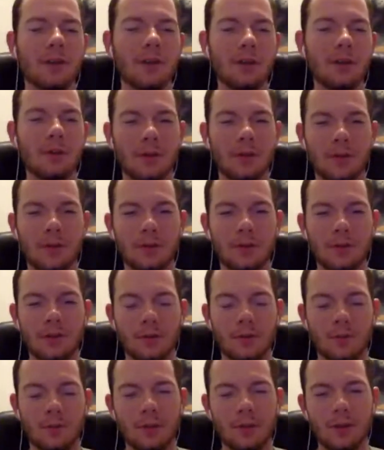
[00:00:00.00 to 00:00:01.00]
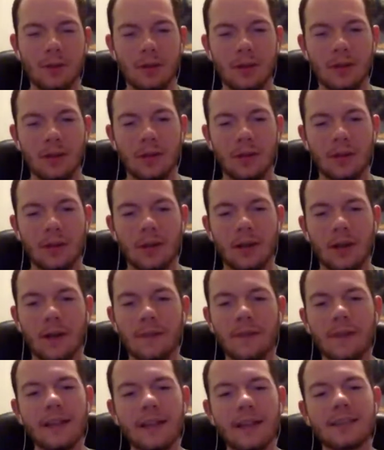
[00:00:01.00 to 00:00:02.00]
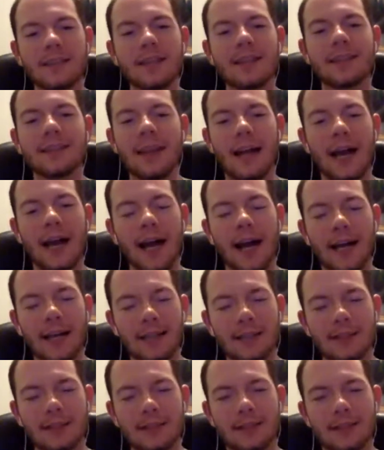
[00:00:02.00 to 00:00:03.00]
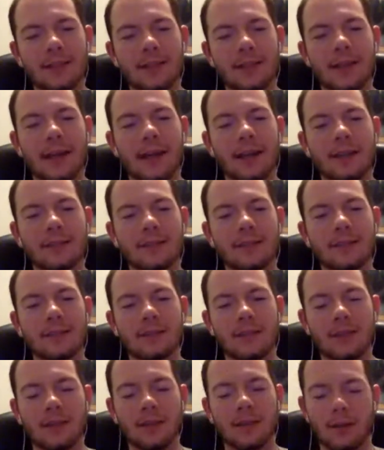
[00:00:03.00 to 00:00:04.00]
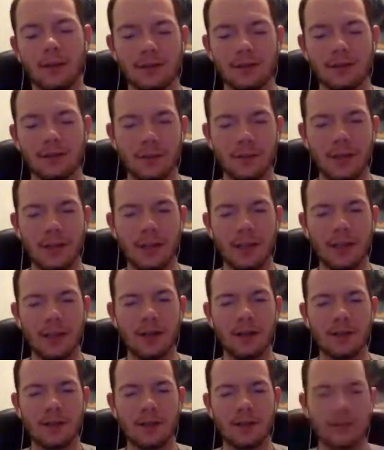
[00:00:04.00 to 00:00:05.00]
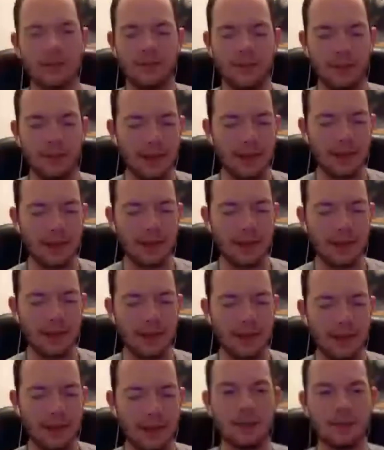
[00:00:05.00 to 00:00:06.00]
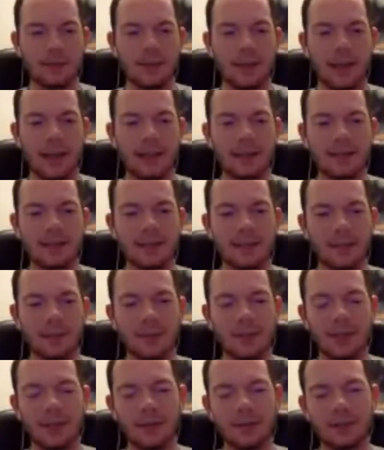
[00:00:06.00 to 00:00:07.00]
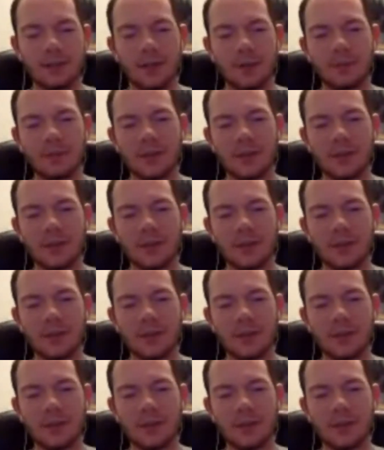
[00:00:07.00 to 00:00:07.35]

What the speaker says: YouTube, unless it dies in the next, so many years, if like the app itself dies and something else comes